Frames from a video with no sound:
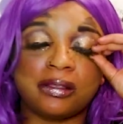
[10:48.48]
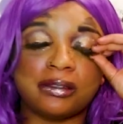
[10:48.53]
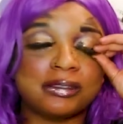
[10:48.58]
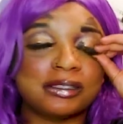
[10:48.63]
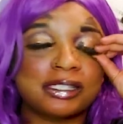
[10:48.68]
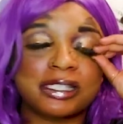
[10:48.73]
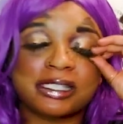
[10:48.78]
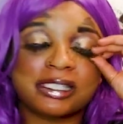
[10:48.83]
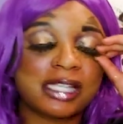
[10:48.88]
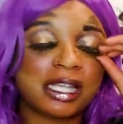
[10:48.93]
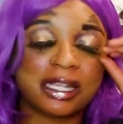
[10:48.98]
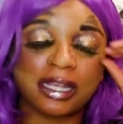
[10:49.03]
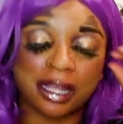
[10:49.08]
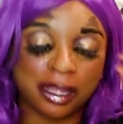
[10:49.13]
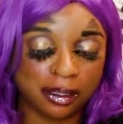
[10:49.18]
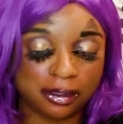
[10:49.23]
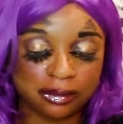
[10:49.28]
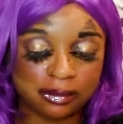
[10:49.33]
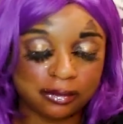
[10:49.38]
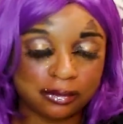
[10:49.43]
Just say
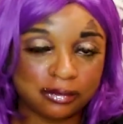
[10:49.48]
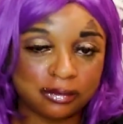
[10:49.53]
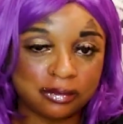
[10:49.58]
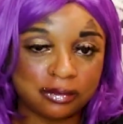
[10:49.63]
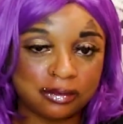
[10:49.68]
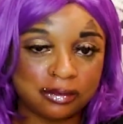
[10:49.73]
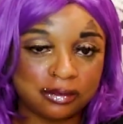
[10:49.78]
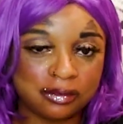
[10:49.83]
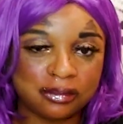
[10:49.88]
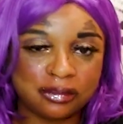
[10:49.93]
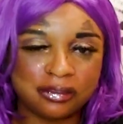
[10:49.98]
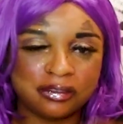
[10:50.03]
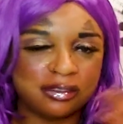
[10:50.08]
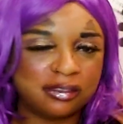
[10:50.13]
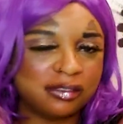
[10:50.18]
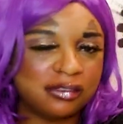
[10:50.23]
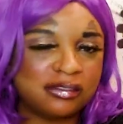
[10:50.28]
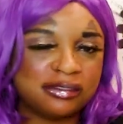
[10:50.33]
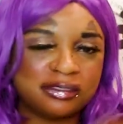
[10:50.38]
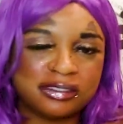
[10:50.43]
that.
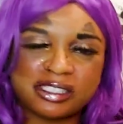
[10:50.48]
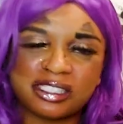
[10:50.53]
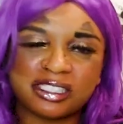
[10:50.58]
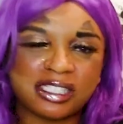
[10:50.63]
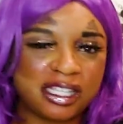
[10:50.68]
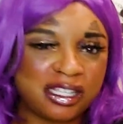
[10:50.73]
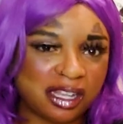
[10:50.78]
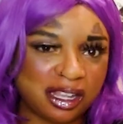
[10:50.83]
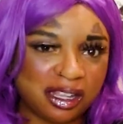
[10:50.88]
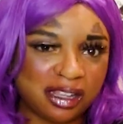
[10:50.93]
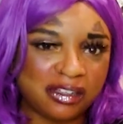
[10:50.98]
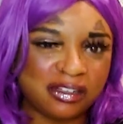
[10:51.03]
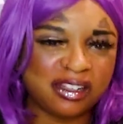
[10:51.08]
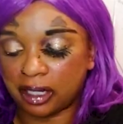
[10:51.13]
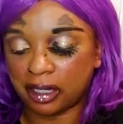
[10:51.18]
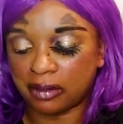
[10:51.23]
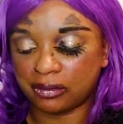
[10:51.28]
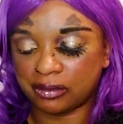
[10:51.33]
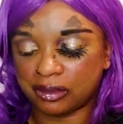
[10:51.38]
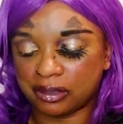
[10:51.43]
Just say that.
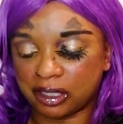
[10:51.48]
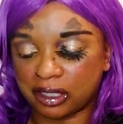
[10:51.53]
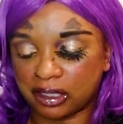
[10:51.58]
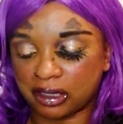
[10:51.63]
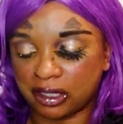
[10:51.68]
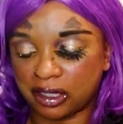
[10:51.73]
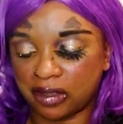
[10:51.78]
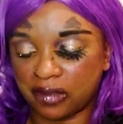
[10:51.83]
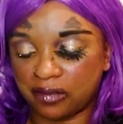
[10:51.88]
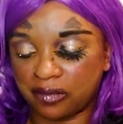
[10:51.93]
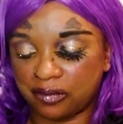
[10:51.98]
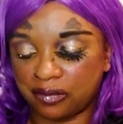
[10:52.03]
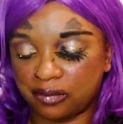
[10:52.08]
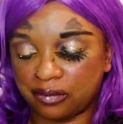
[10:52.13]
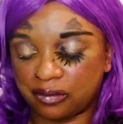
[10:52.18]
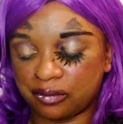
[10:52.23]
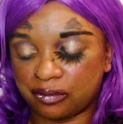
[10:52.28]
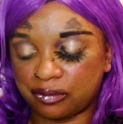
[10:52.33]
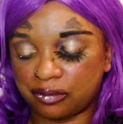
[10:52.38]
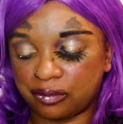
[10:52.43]
I was like
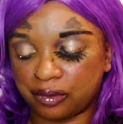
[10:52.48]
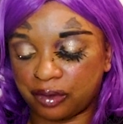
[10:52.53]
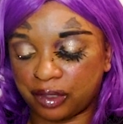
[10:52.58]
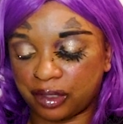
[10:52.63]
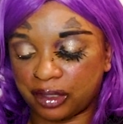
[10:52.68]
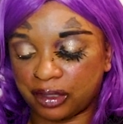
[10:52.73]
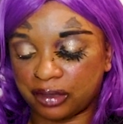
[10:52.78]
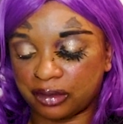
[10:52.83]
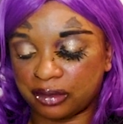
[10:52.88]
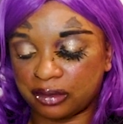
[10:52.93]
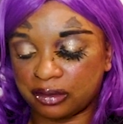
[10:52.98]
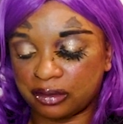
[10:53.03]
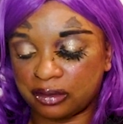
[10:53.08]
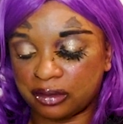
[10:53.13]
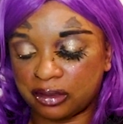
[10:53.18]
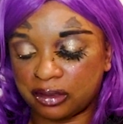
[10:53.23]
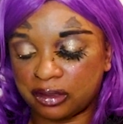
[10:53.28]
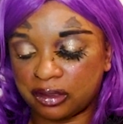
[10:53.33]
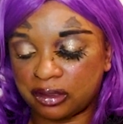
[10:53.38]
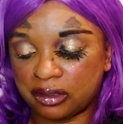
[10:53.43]
love-brained,
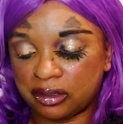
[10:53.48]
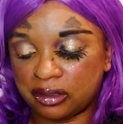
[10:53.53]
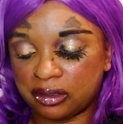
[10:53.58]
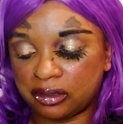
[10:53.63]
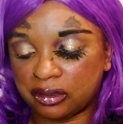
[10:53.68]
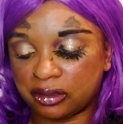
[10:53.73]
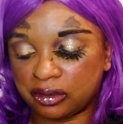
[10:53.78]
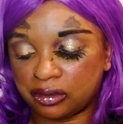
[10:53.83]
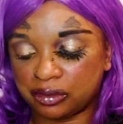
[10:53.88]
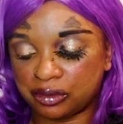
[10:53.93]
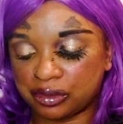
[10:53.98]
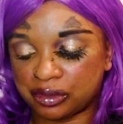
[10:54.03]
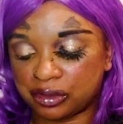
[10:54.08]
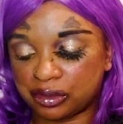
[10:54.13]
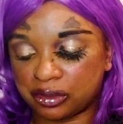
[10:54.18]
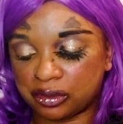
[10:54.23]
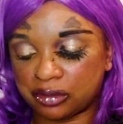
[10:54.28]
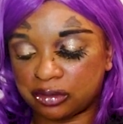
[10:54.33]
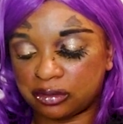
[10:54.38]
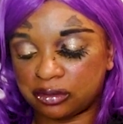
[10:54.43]

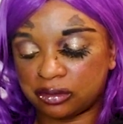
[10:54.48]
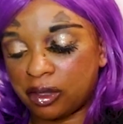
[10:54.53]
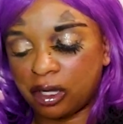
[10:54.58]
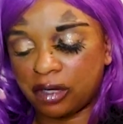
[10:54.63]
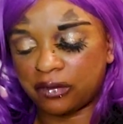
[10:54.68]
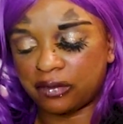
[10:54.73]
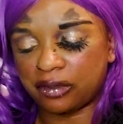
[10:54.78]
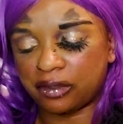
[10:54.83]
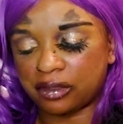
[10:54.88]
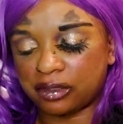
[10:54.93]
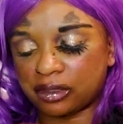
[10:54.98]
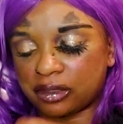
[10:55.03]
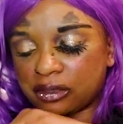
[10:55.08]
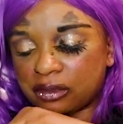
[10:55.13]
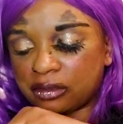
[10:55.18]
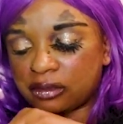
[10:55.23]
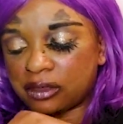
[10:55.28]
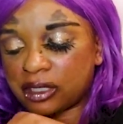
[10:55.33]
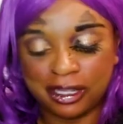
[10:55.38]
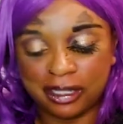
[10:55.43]
delusional. No hard feelings
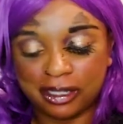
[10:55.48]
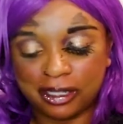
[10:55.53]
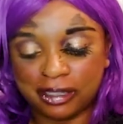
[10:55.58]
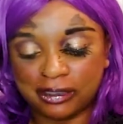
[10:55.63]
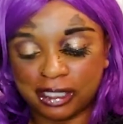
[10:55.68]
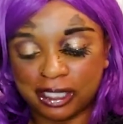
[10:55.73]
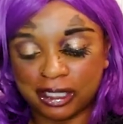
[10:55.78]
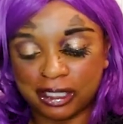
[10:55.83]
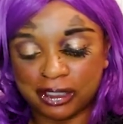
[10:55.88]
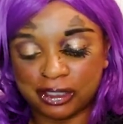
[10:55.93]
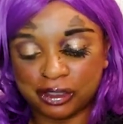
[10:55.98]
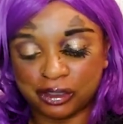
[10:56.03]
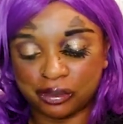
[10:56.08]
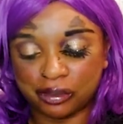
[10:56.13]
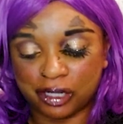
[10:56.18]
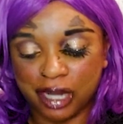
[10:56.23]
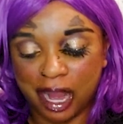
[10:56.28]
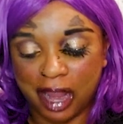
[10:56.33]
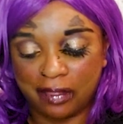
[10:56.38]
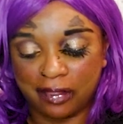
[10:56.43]
though. Second
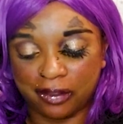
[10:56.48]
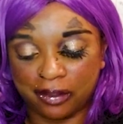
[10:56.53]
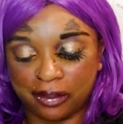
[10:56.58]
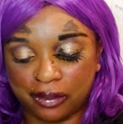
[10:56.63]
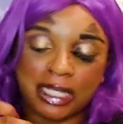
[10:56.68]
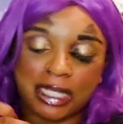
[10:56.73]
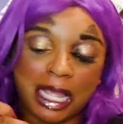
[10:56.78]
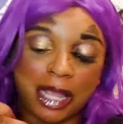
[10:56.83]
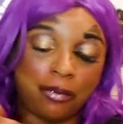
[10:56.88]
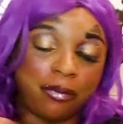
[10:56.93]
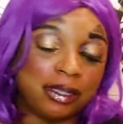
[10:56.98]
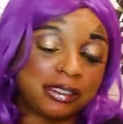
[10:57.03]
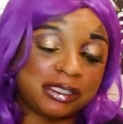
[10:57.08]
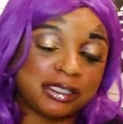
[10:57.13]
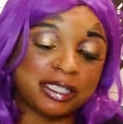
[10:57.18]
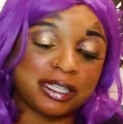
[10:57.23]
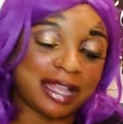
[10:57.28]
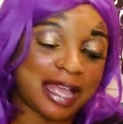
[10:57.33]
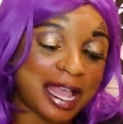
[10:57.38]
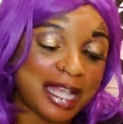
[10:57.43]
story, I learned I wasn't
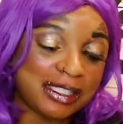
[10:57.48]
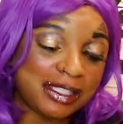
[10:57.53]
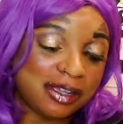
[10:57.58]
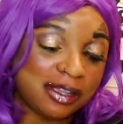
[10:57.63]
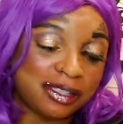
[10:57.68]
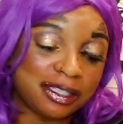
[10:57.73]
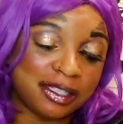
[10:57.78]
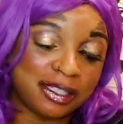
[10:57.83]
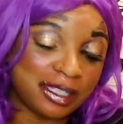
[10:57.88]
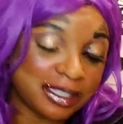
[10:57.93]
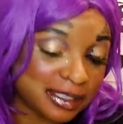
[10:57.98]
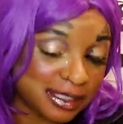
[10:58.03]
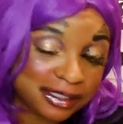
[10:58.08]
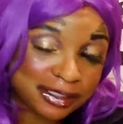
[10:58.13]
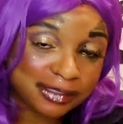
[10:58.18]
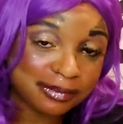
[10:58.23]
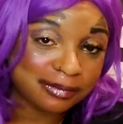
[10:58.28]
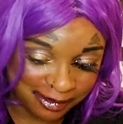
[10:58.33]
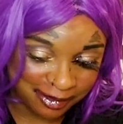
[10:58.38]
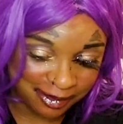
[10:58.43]
the last on the
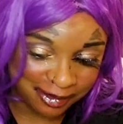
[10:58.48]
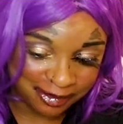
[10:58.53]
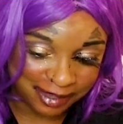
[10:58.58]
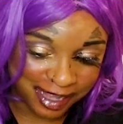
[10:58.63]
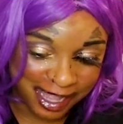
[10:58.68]
list. I don't know.